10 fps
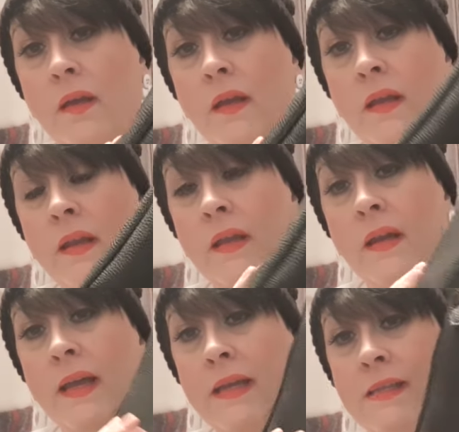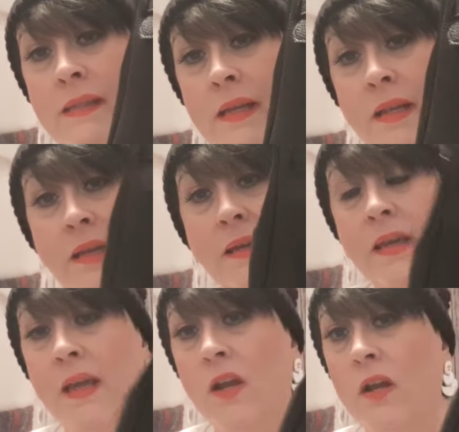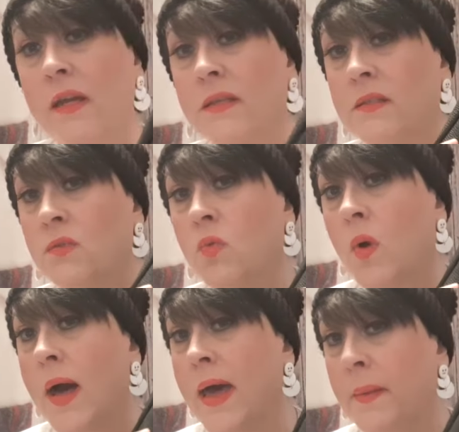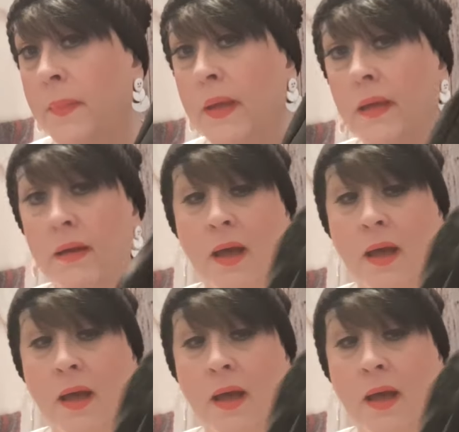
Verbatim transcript: and it, like I said, it carries quite a bit.